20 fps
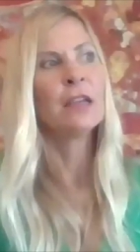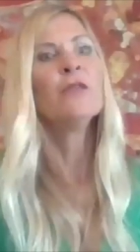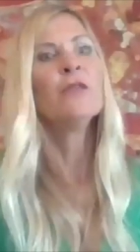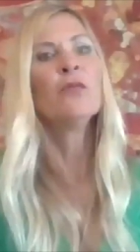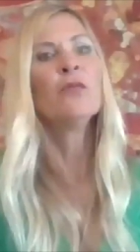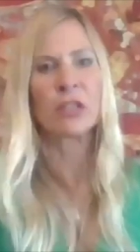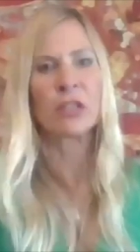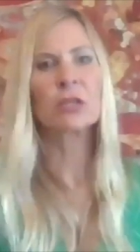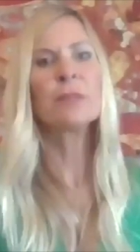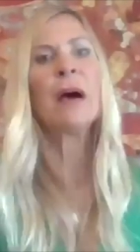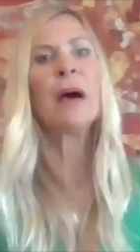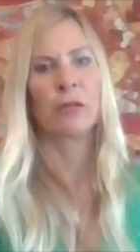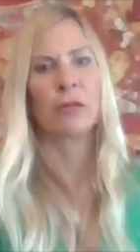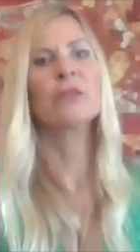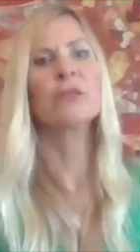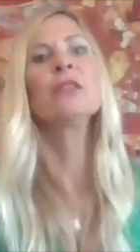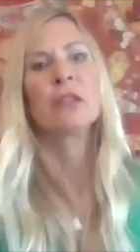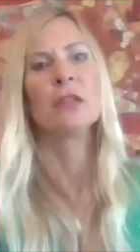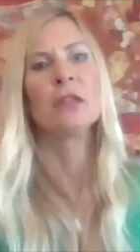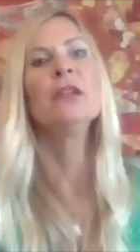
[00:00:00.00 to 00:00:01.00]
rinse them out
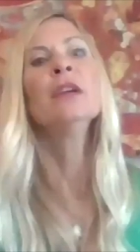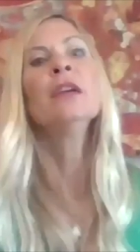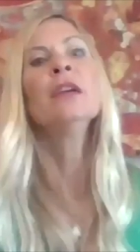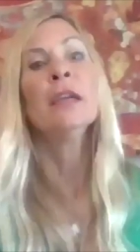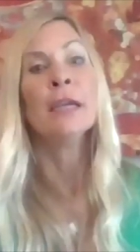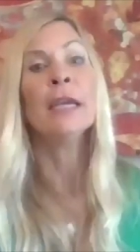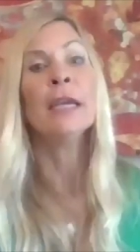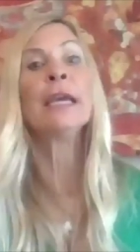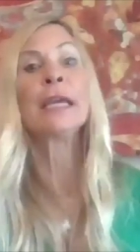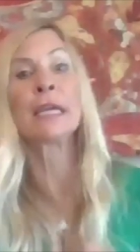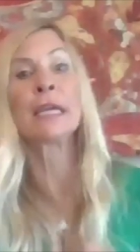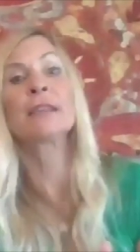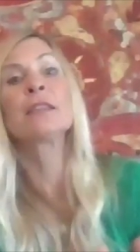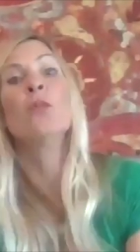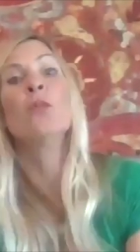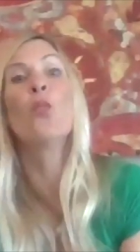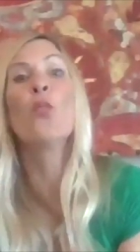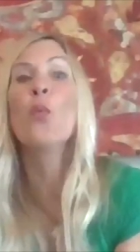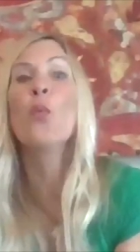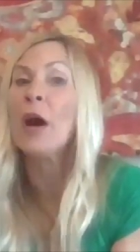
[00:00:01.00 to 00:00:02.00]
and get
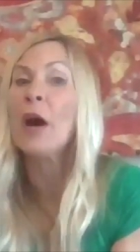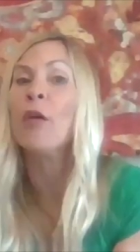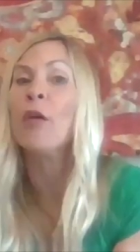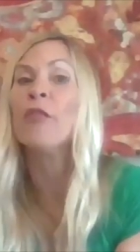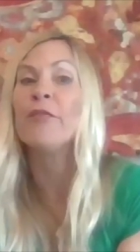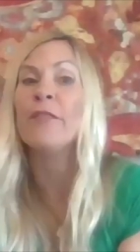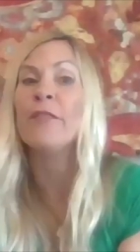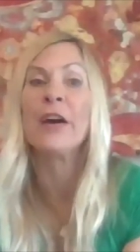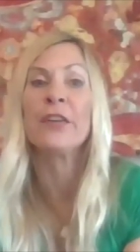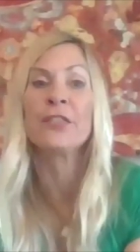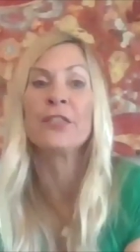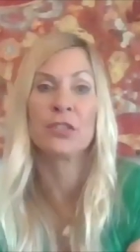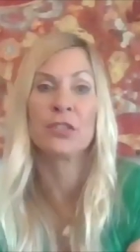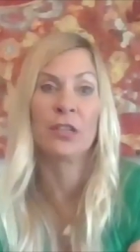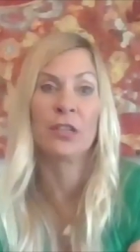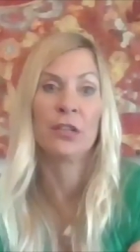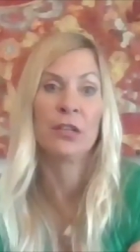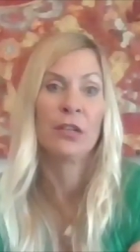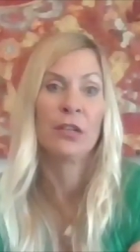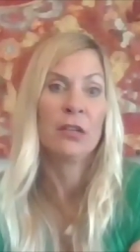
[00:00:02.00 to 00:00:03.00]
them well
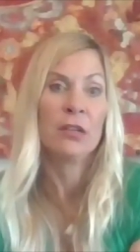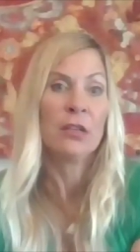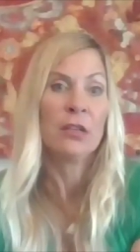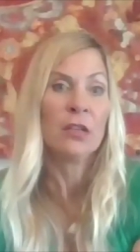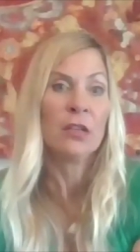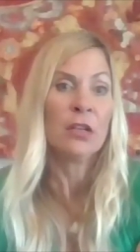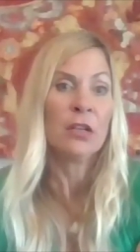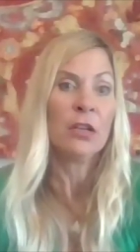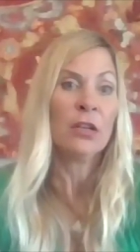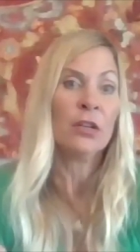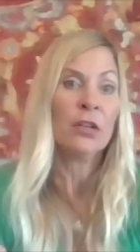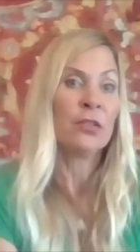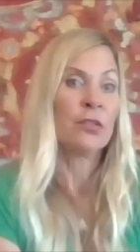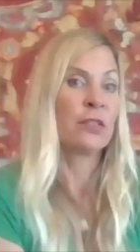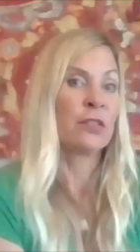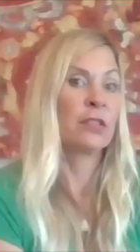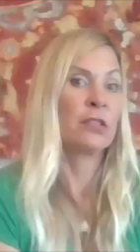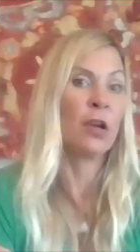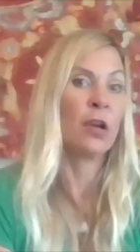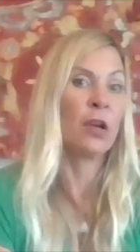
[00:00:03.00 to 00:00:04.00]
faster.
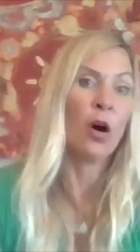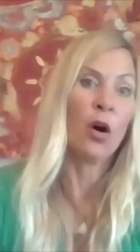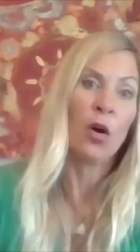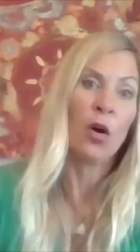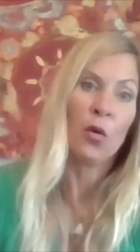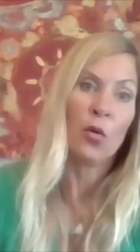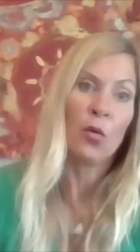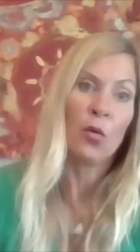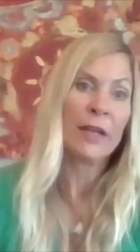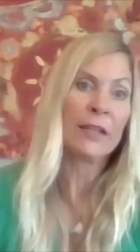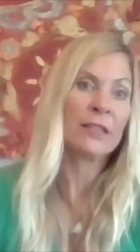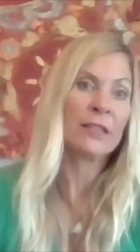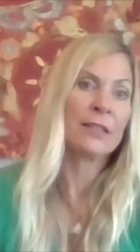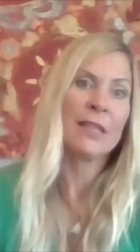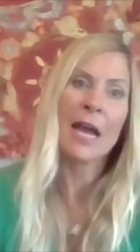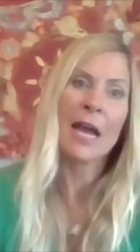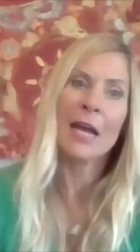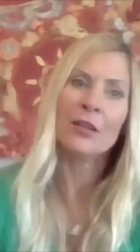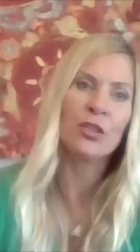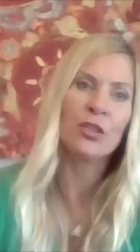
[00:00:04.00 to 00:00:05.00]
So it's
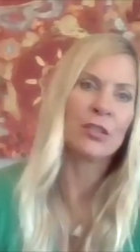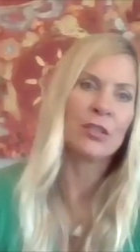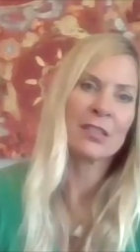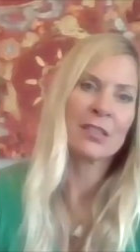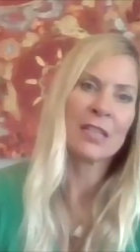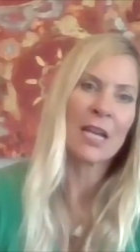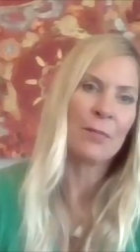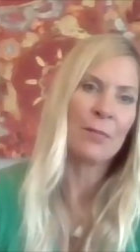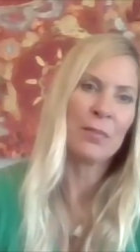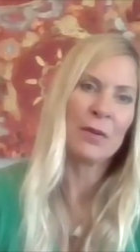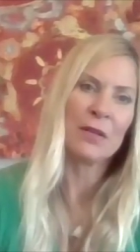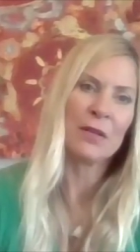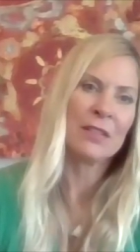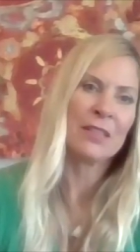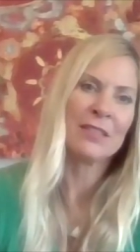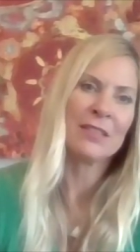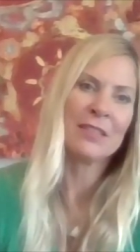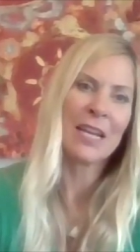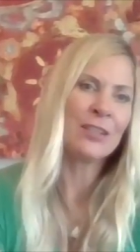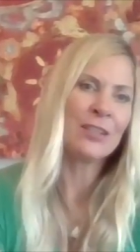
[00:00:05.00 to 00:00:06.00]
not
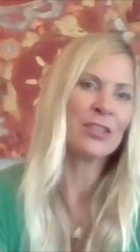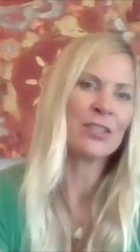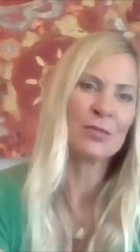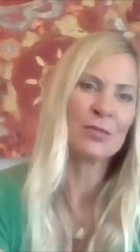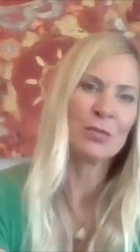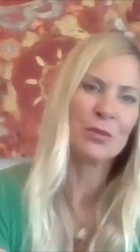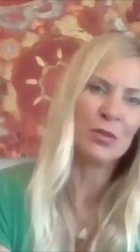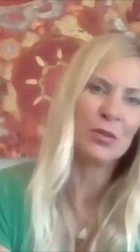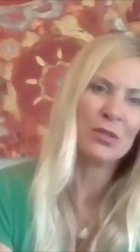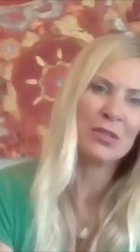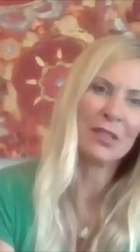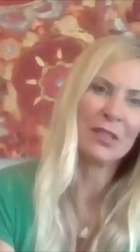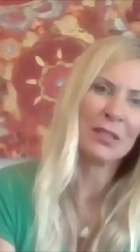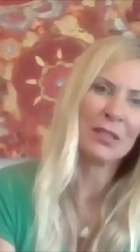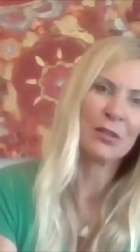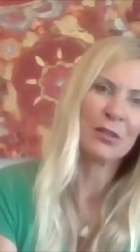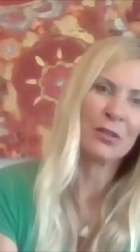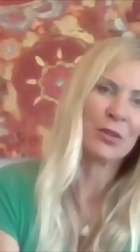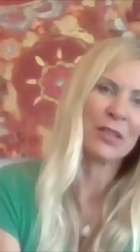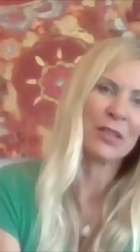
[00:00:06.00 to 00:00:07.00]
just reducing
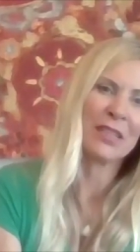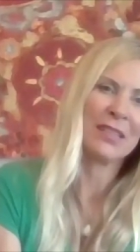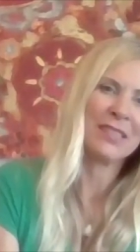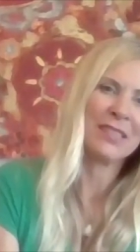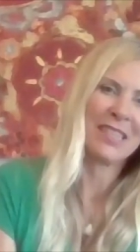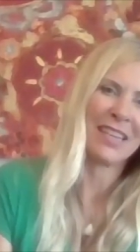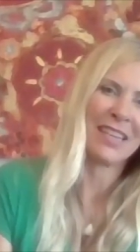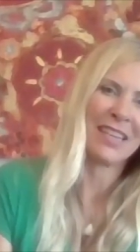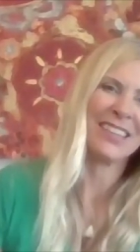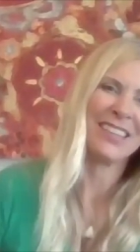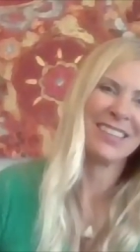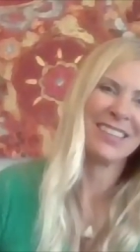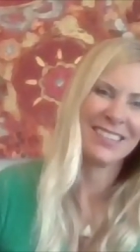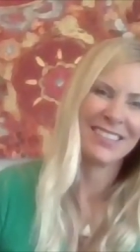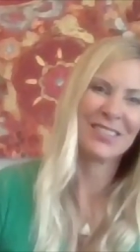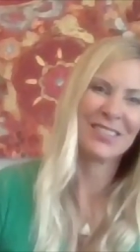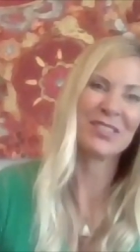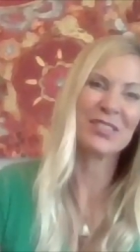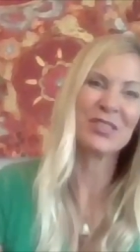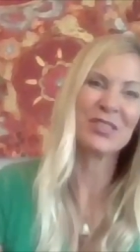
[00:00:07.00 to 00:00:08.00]
caloric intake.
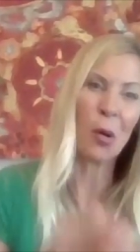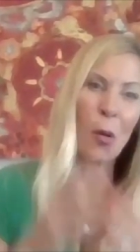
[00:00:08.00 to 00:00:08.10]
There's so